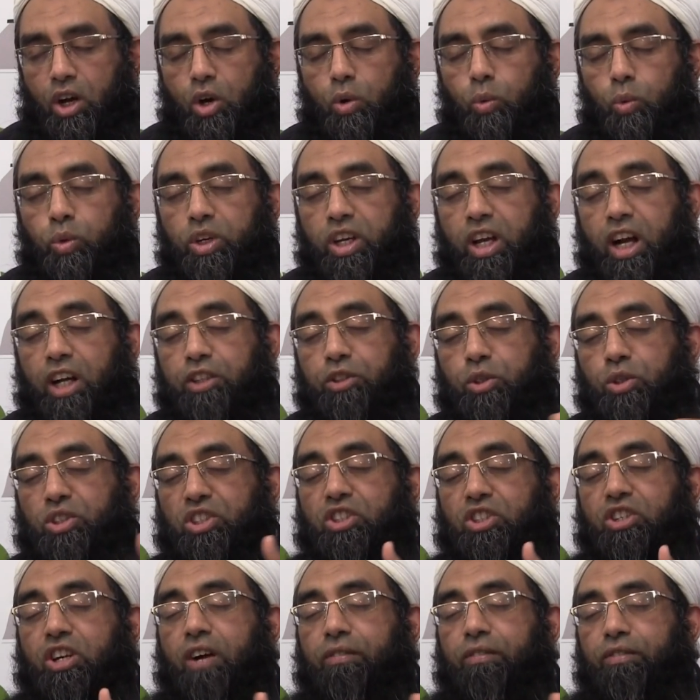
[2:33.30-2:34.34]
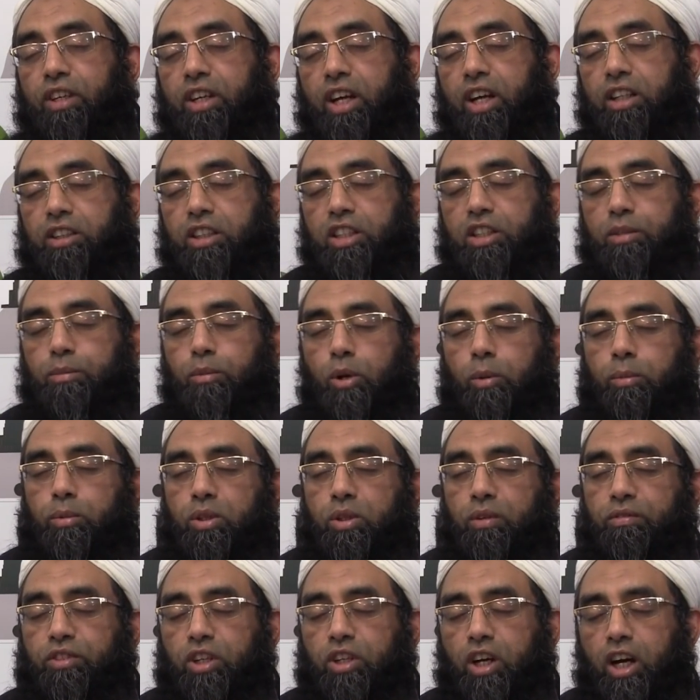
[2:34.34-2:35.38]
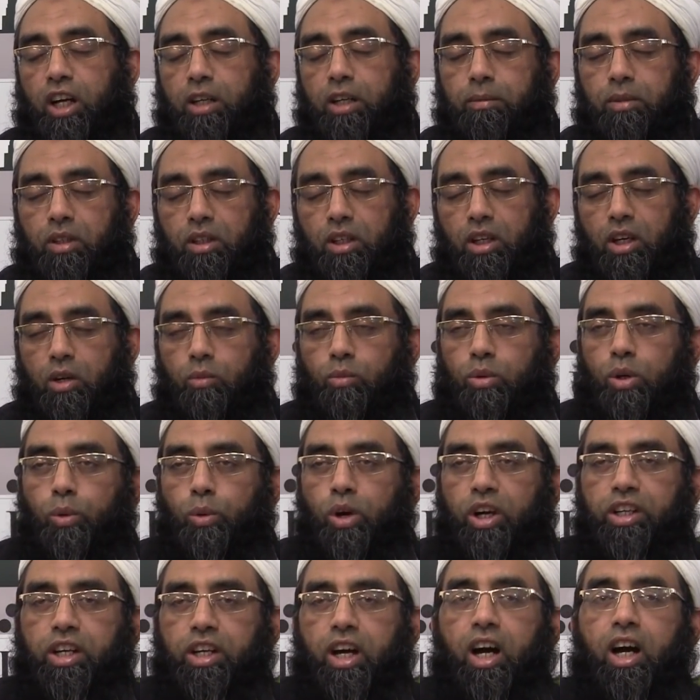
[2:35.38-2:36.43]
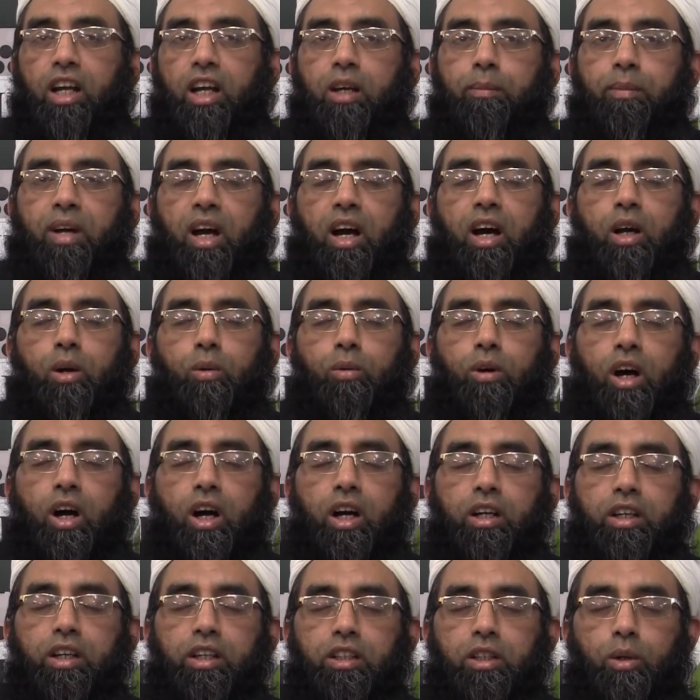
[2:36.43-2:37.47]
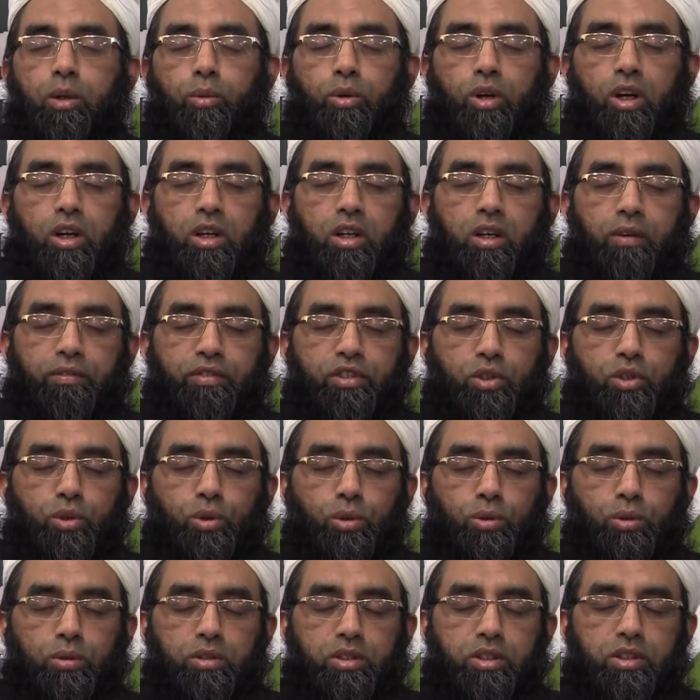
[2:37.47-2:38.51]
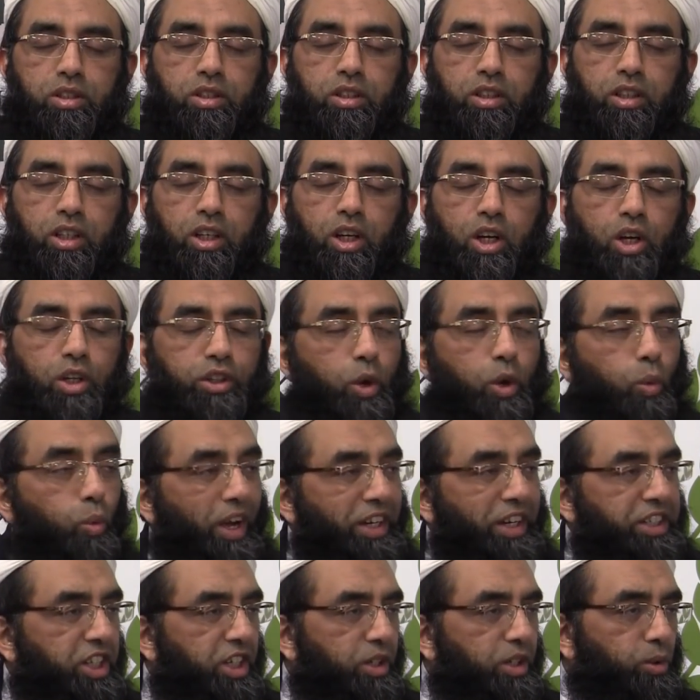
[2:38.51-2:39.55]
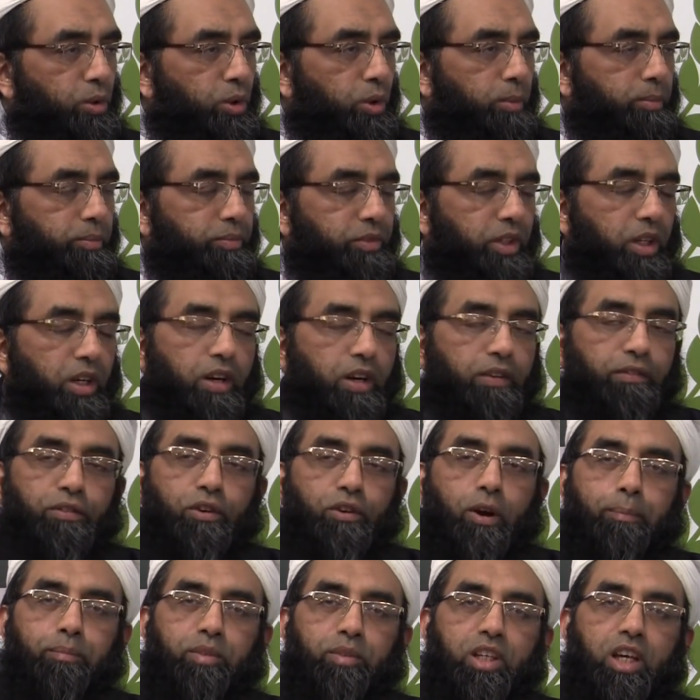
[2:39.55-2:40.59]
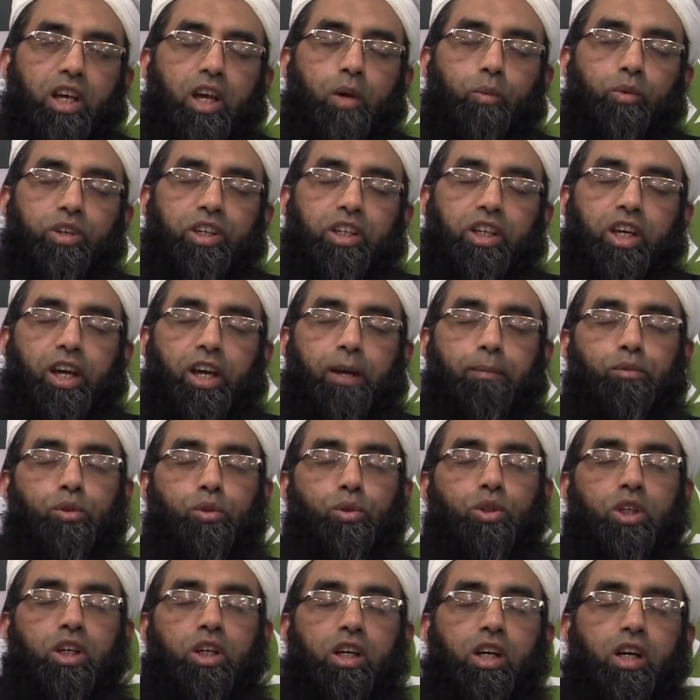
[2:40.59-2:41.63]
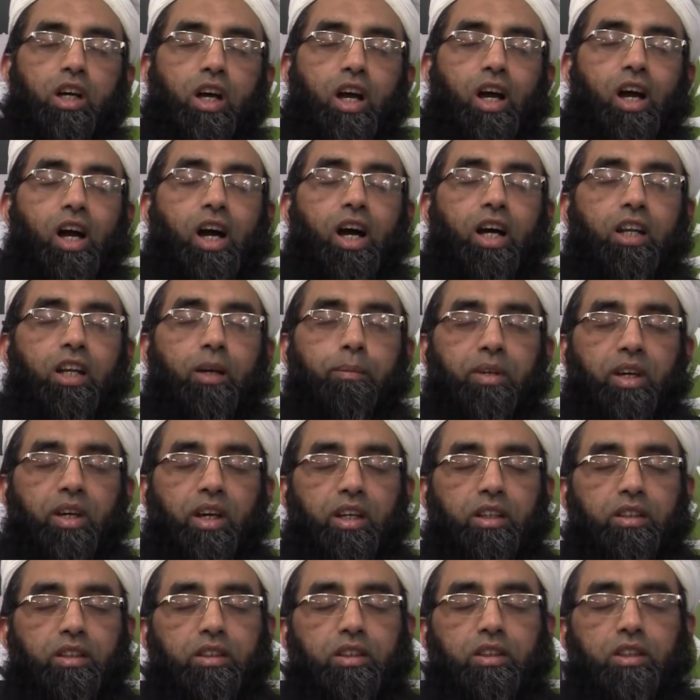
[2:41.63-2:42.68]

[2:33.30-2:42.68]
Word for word: We are just traveling at this moment of time. We were in Alam Arwah, in the world of souls, the waiting room. From there we came to the Alam